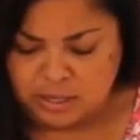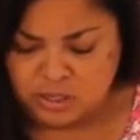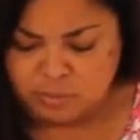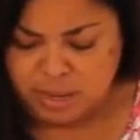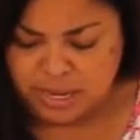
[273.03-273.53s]

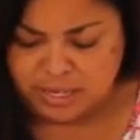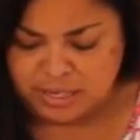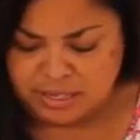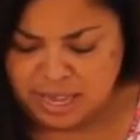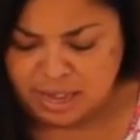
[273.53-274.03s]

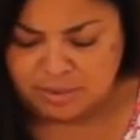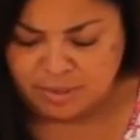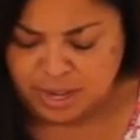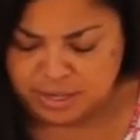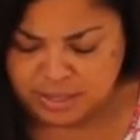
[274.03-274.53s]
Jamaicans
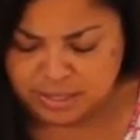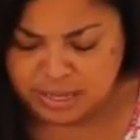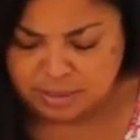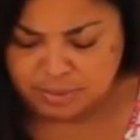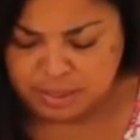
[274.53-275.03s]
have kind of the
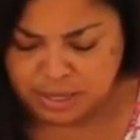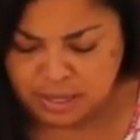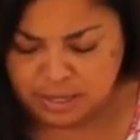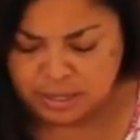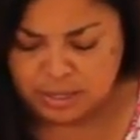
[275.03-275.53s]
same
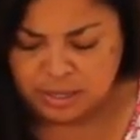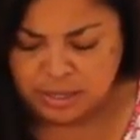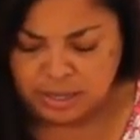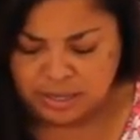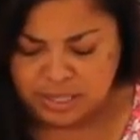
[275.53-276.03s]
thing.
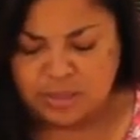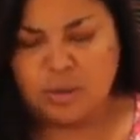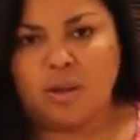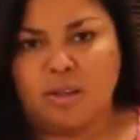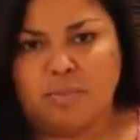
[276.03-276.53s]
I think
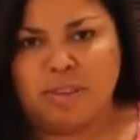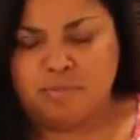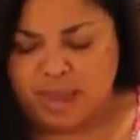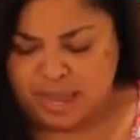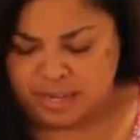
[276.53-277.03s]
they're called
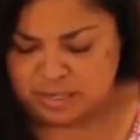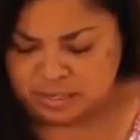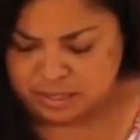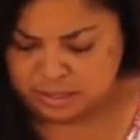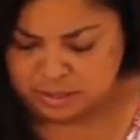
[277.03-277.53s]
beef
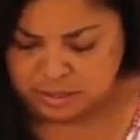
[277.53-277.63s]
patties.